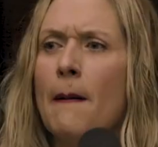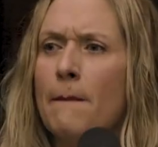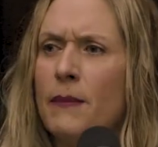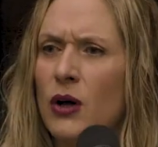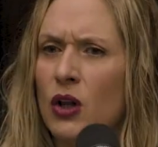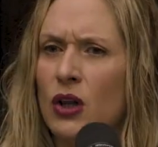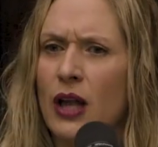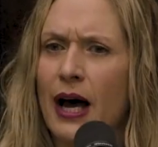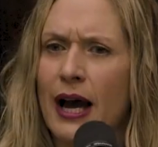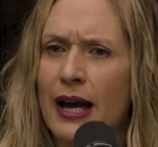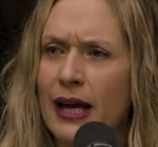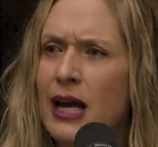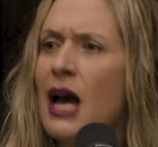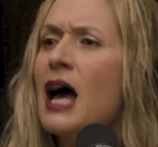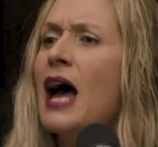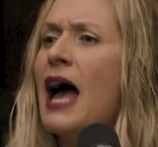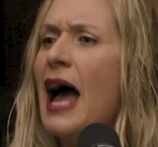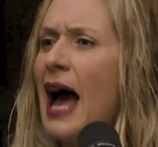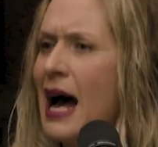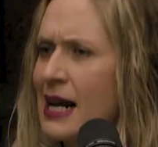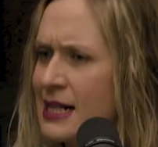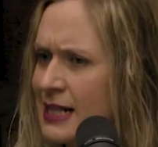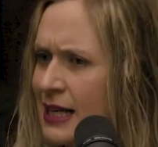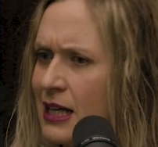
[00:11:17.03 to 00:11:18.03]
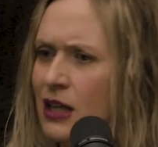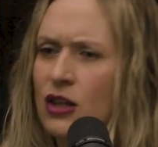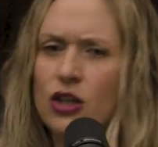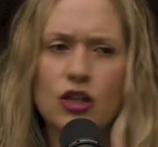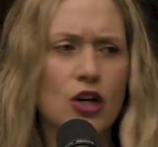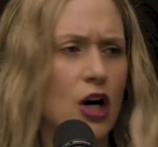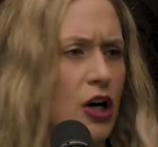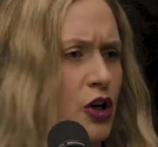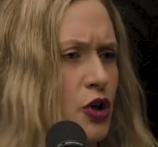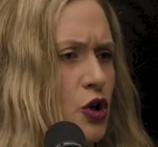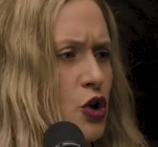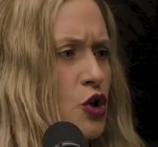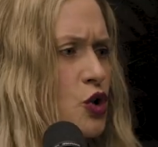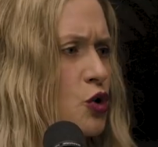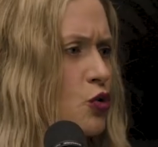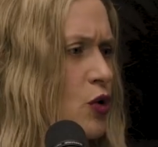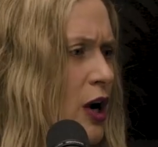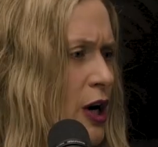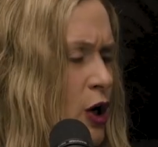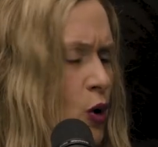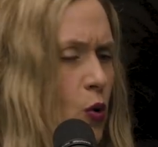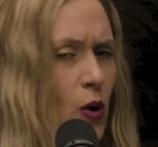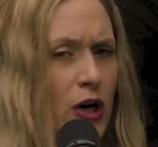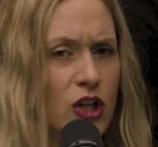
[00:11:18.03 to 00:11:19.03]
but asking the doctors the
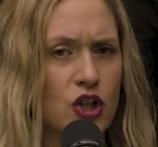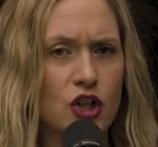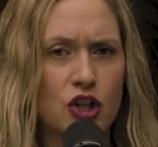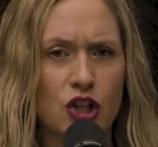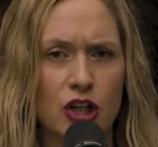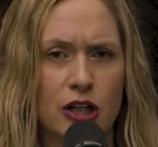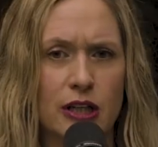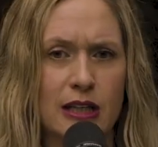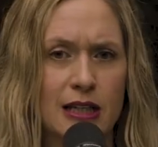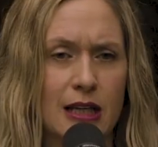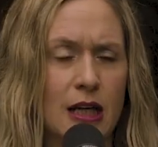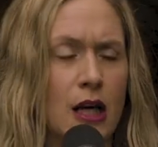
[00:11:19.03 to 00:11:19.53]
right questions.